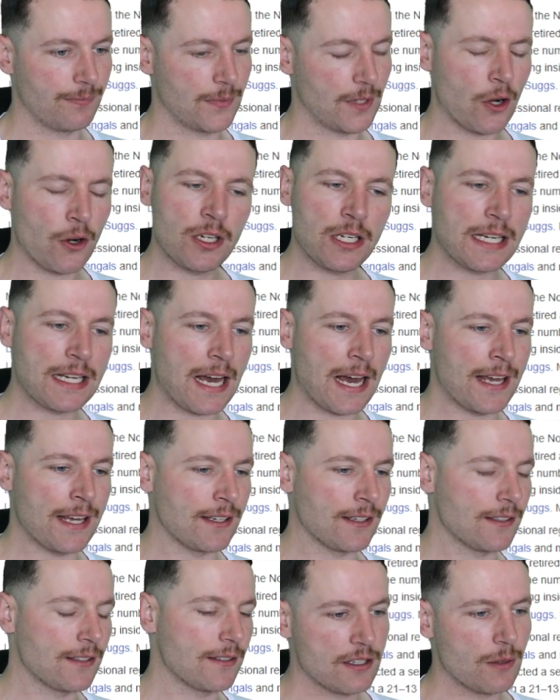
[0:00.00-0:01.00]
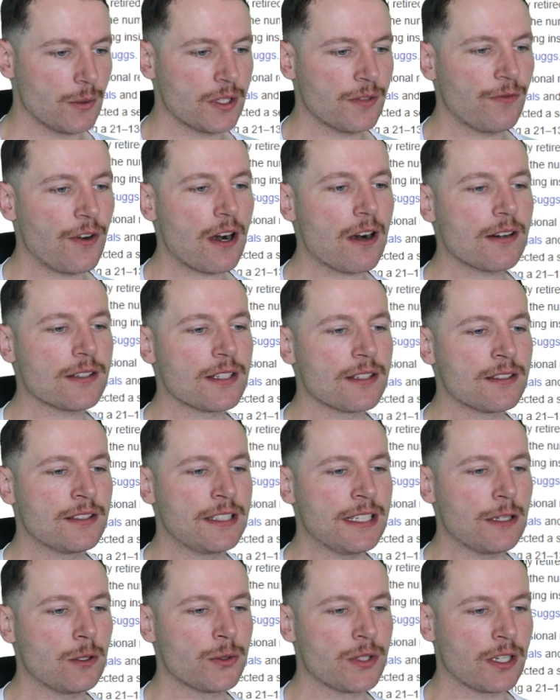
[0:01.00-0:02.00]
Only 8. So as far as his
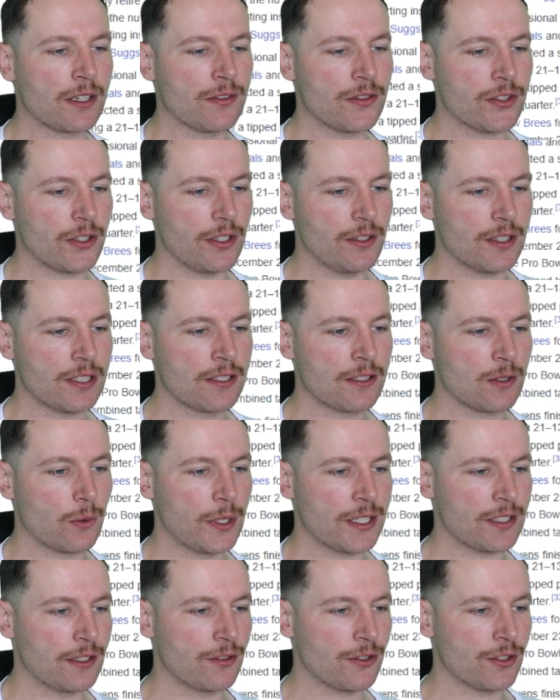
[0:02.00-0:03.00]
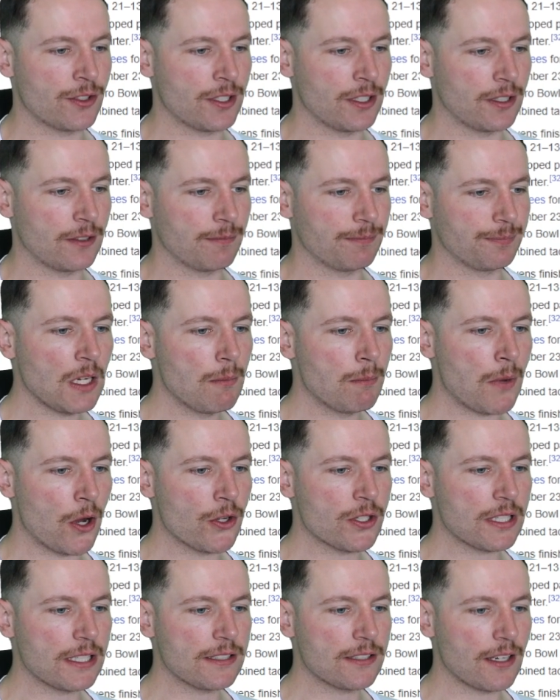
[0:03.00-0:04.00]
deals are concerned, this is always interesting.
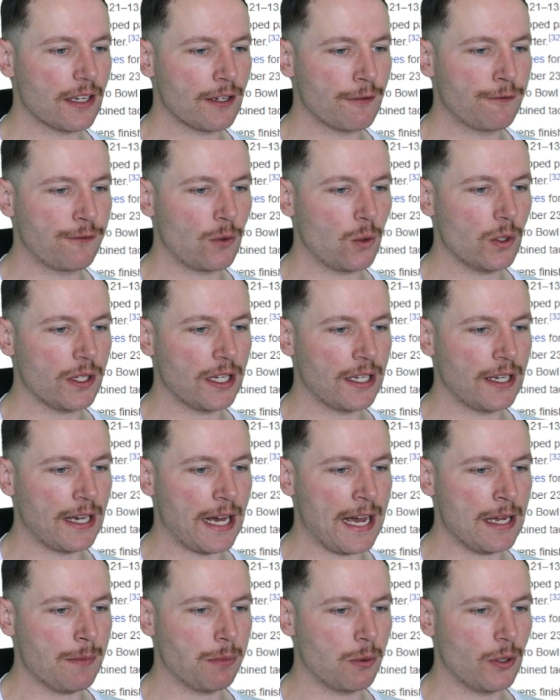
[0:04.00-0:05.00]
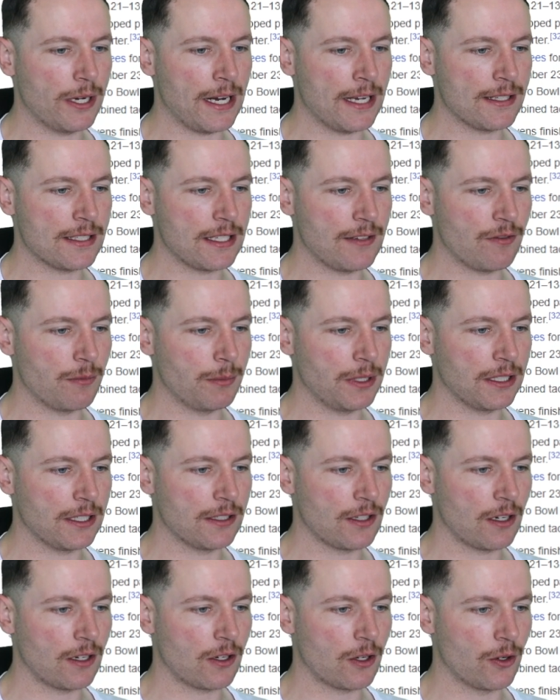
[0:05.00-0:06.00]
Mosley signed a 4-year, $8.87
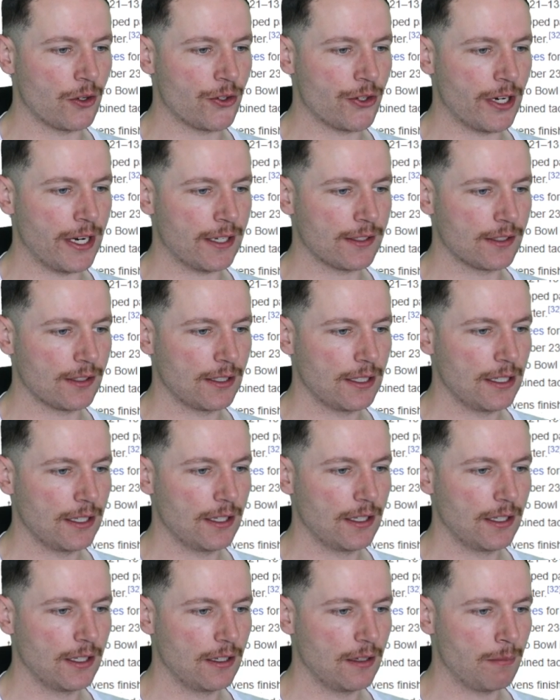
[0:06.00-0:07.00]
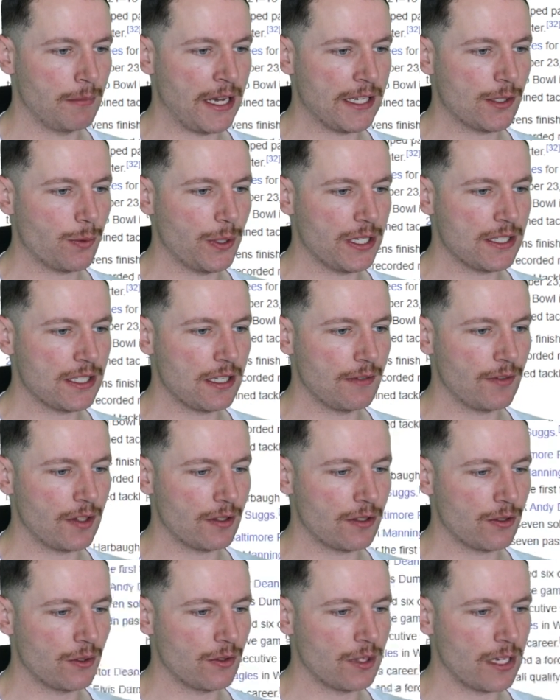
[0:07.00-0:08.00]
million contract, May 27th,
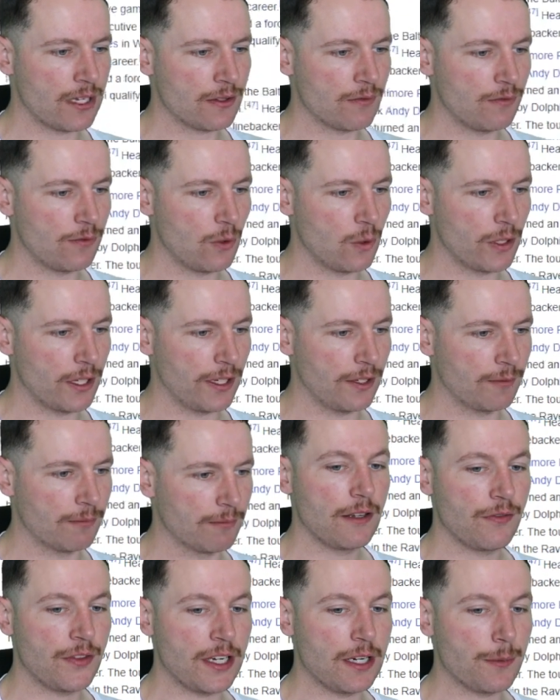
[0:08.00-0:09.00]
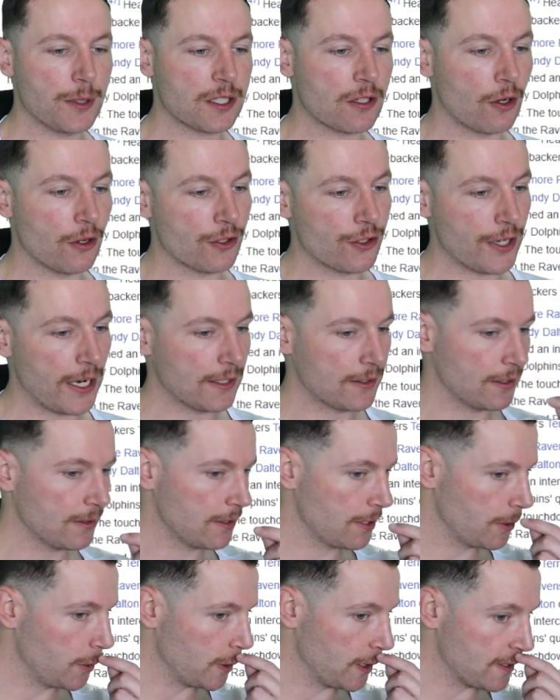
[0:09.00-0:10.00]
2014. Then he was contracted
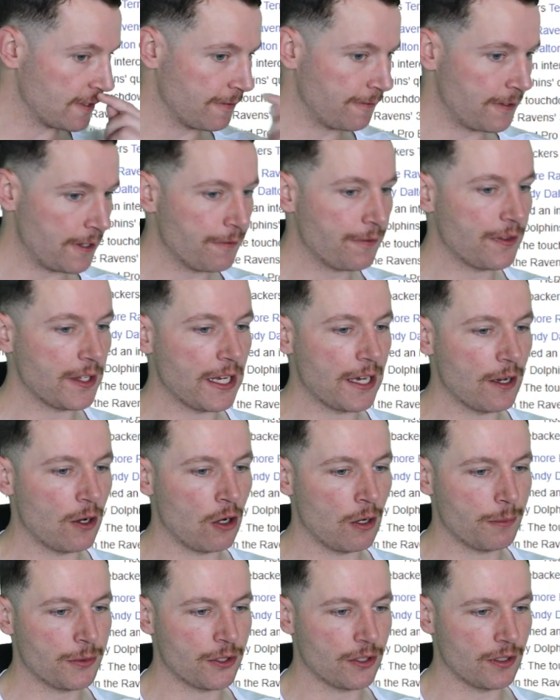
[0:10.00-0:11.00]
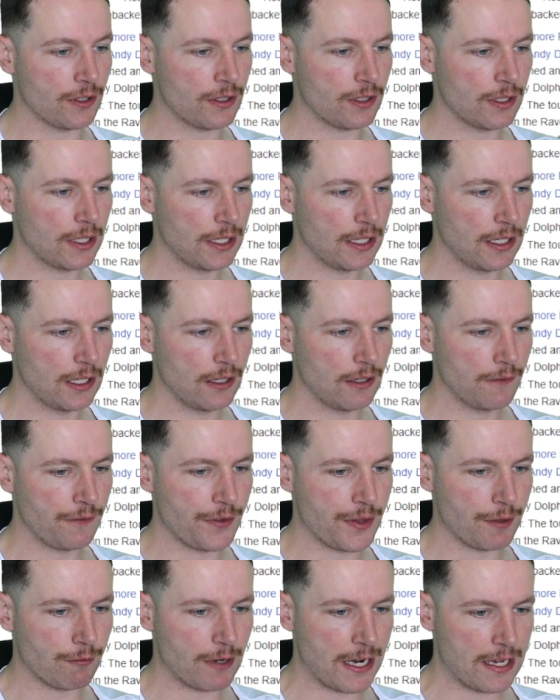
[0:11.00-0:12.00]
to his 5th-year option for
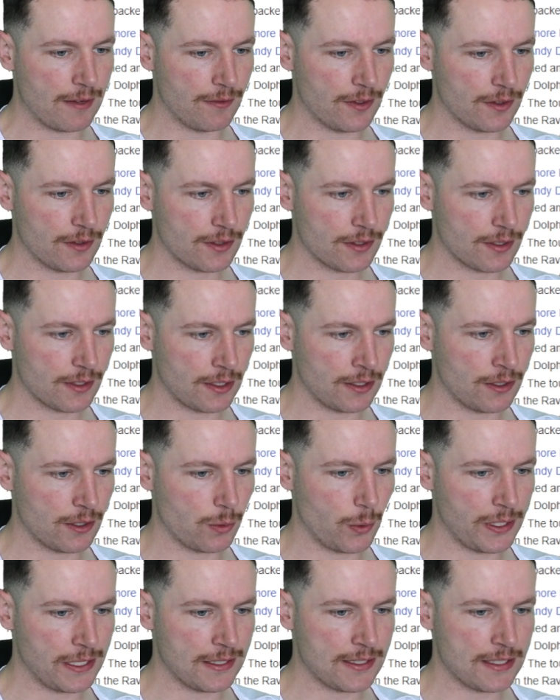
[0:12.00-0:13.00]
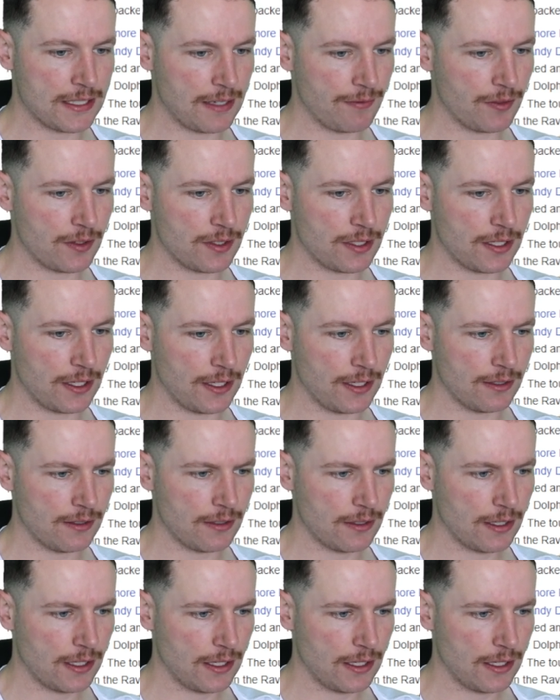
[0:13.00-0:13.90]
the Ravens in 2017,